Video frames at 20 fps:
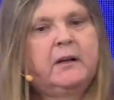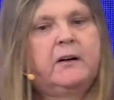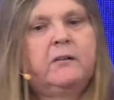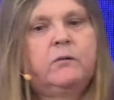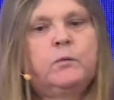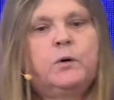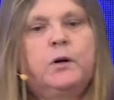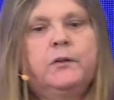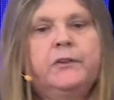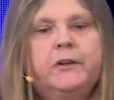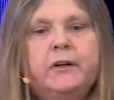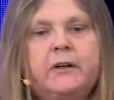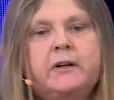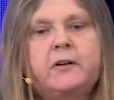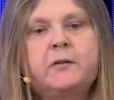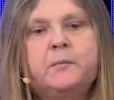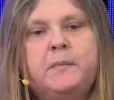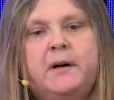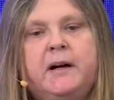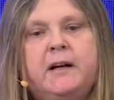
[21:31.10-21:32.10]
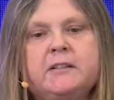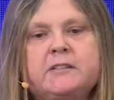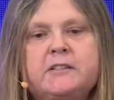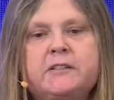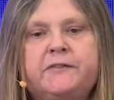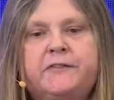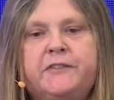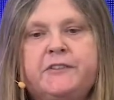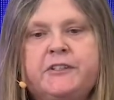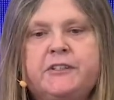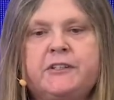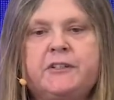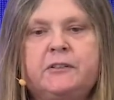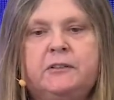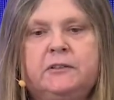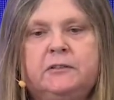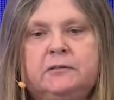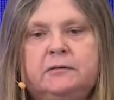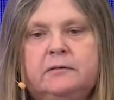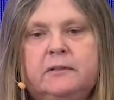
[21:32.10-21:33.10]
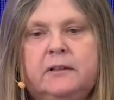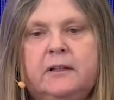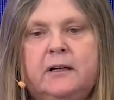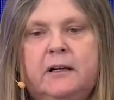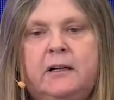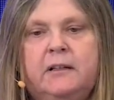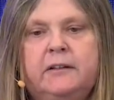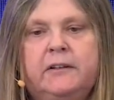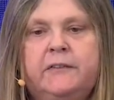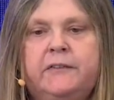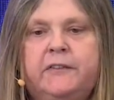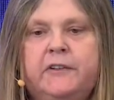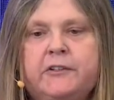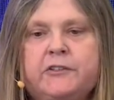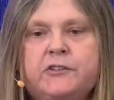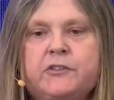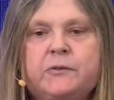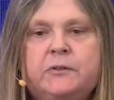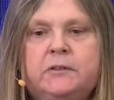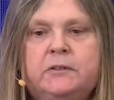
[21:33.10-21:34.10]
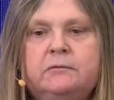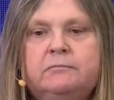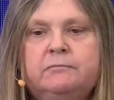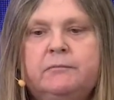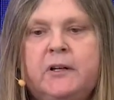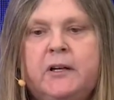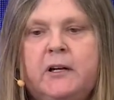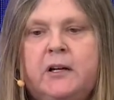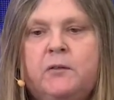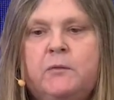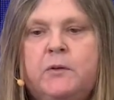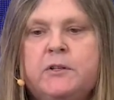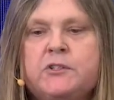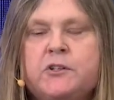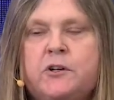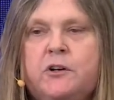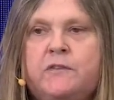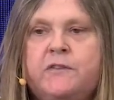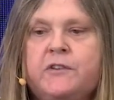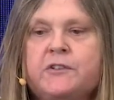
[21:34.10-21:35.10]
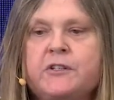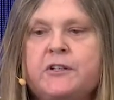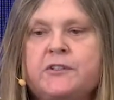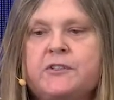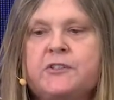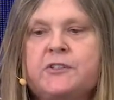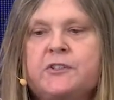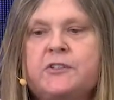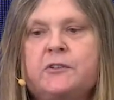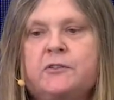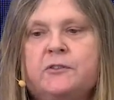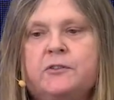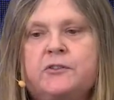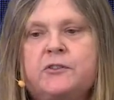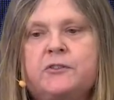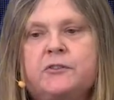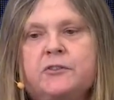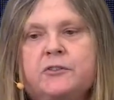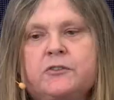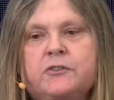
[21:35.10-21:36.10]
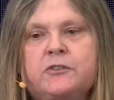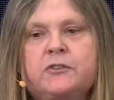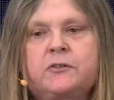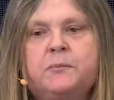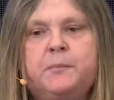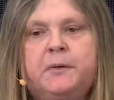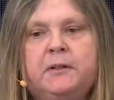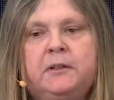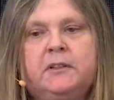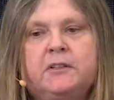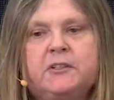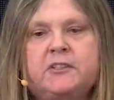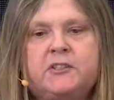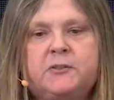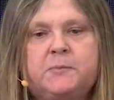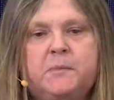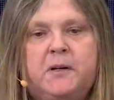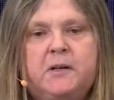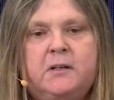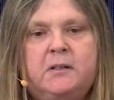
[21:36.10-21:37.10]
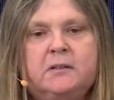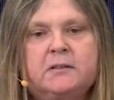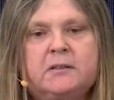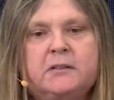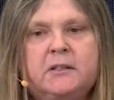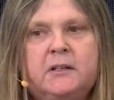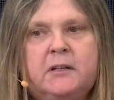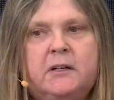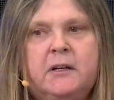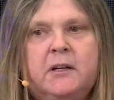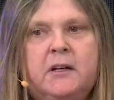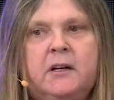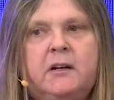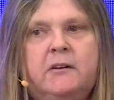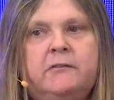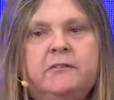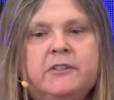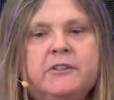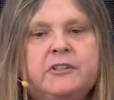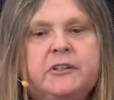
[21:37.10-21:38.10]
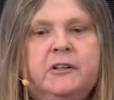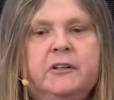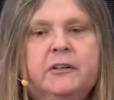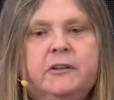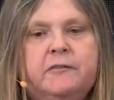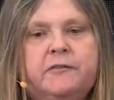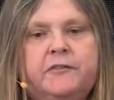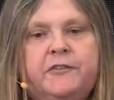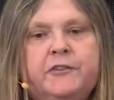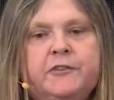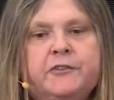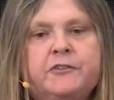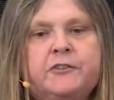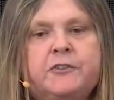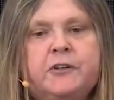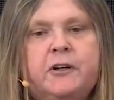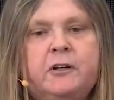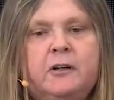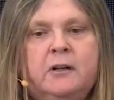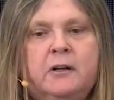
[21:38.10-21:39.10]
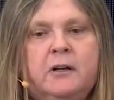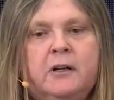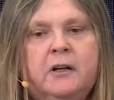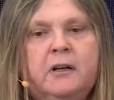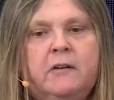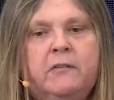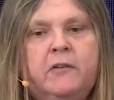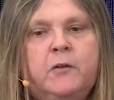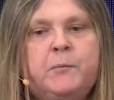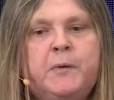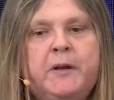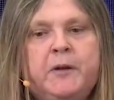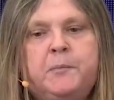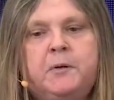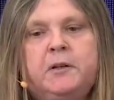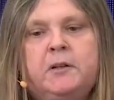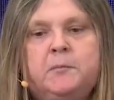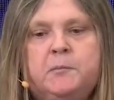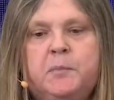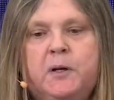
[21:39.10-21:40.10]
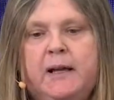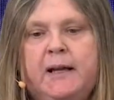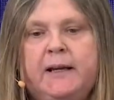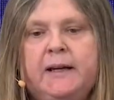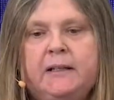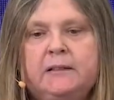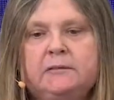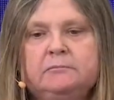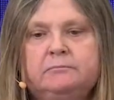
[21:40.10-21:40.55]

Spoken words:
one that combines the physical and the virtual, which offers us solutions to build a smart and resilient future for people and planet.